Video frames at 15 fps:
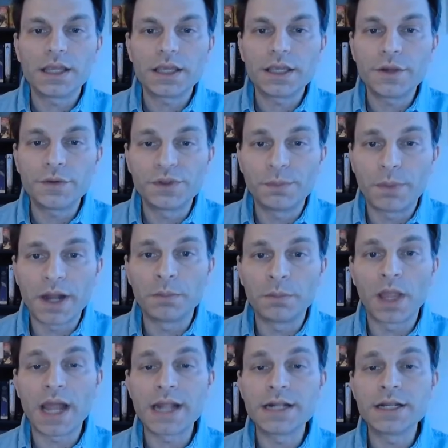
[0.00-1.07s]
Here's the bottom
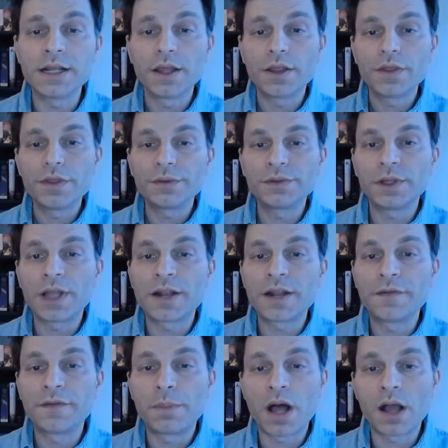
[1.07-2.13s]
line. There's a lot
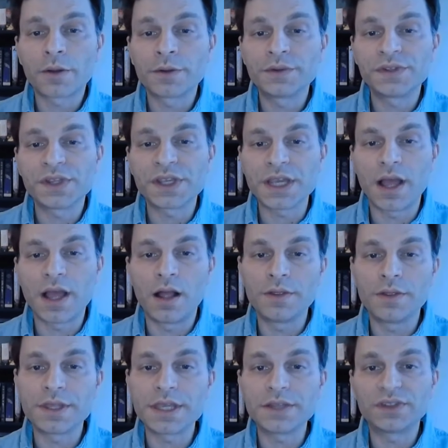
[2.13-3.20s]
of hypocrisy
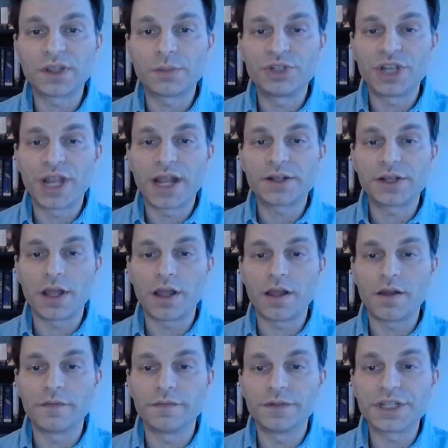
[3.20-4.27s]
on the subject
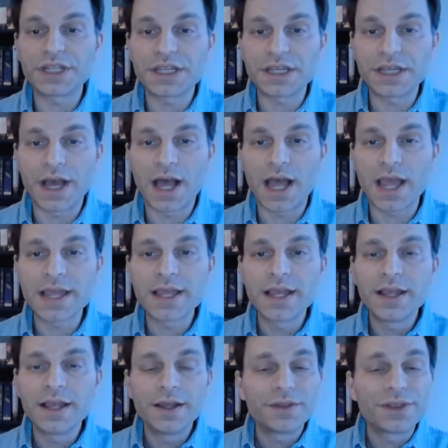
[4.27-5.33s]
of DEI.
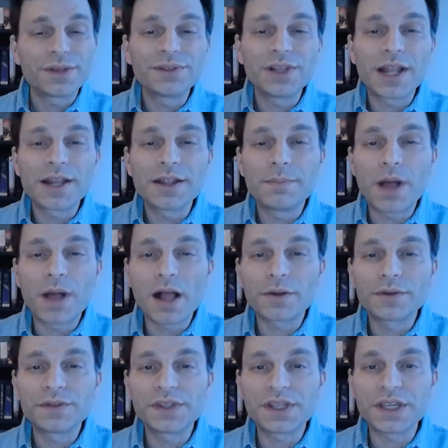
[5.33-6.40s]
There's a lot of
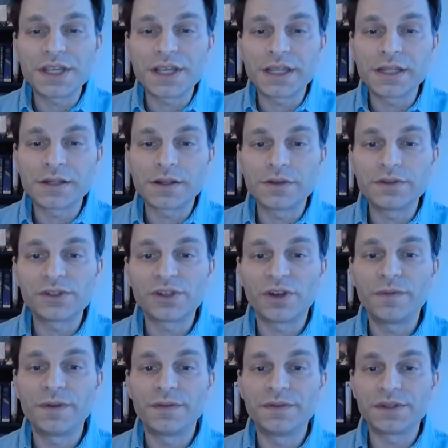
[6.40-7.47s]
hypocrisy in
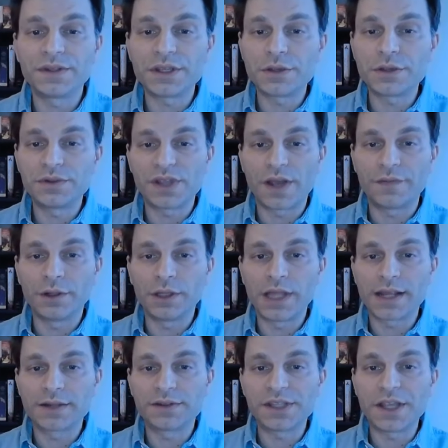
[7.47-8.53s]
conservatives' use of the
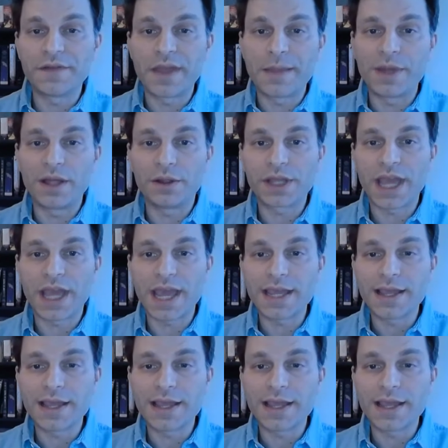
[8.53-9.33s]
legacy of MLK.